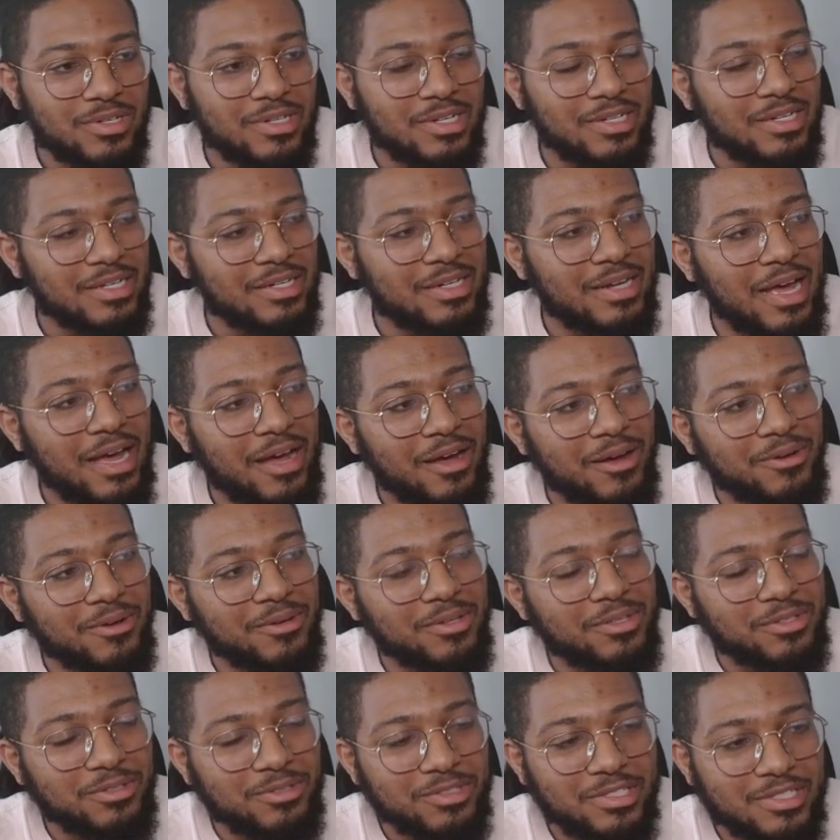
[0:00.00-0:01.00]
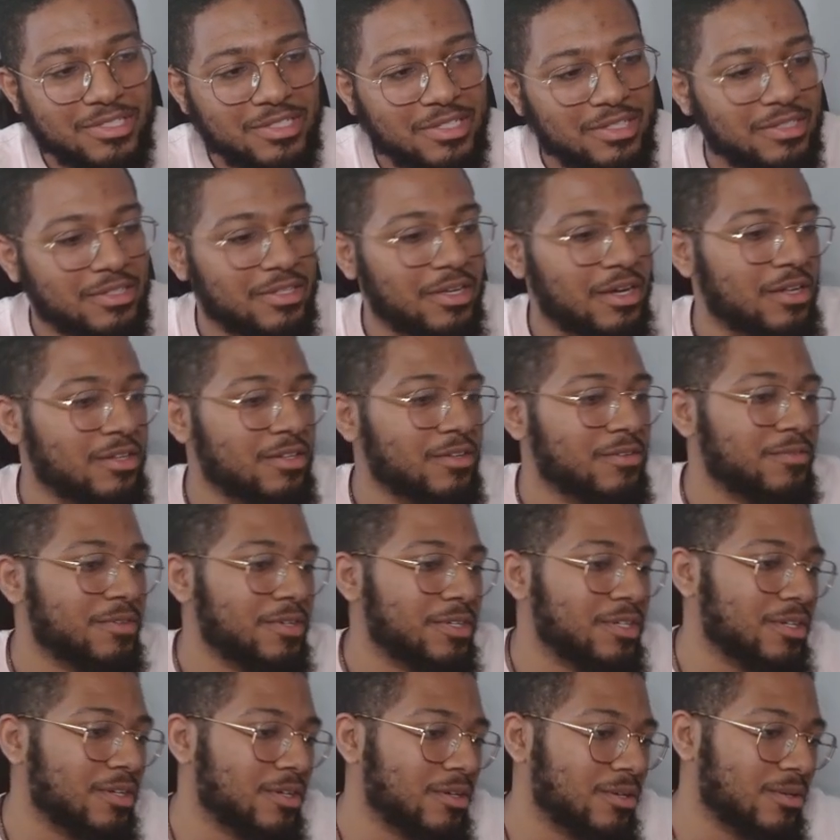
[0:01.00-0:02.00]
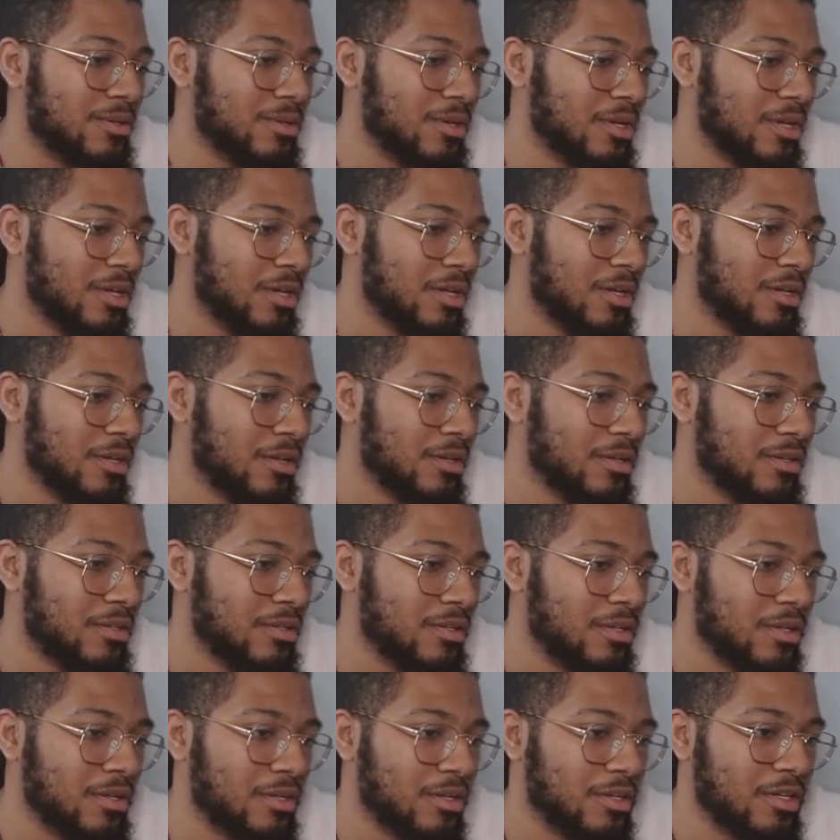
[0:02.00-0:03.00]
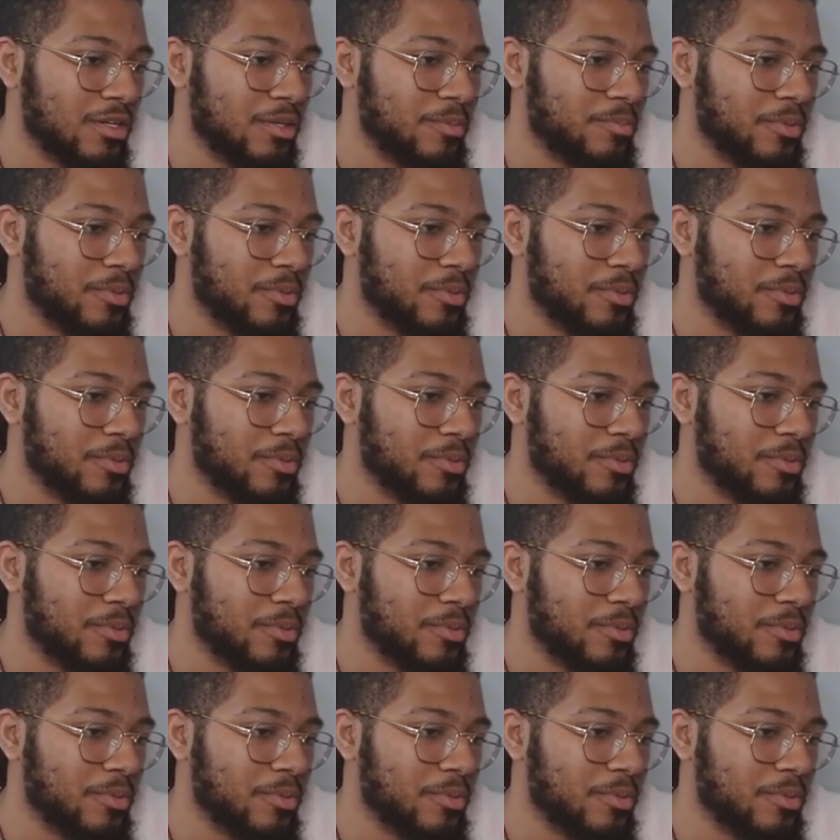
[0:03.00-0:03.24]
and then now you just seen the other video, the clip